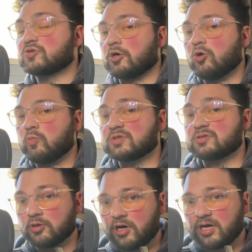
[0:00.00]
hope was
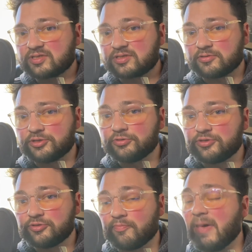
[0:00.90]
lost due
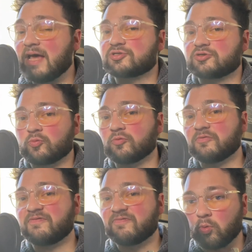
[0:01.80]
to Master Rule
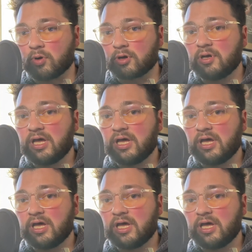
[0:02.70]
4